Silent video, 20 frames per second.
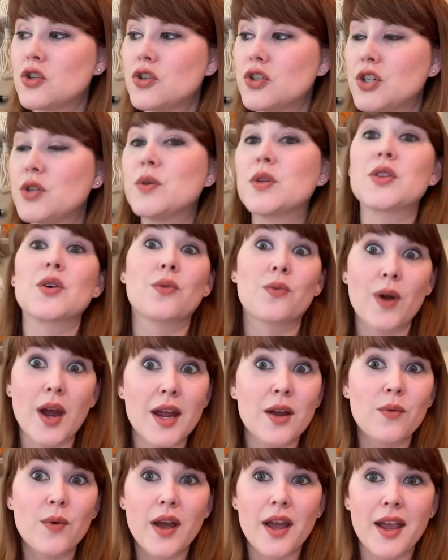do it the
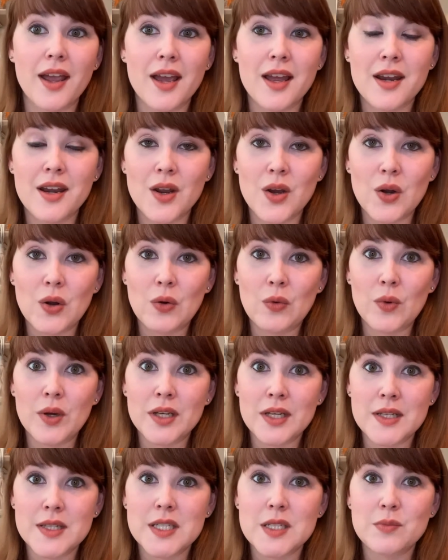right way and know what
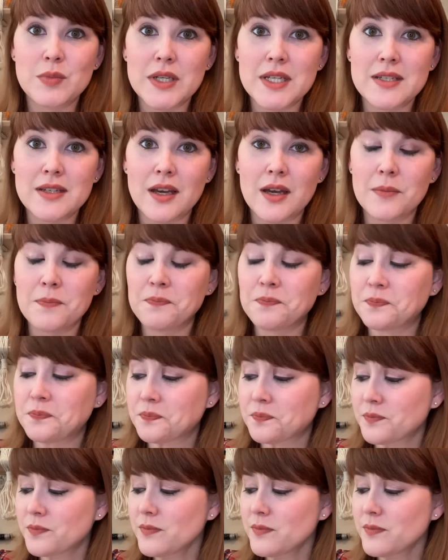needs to be done.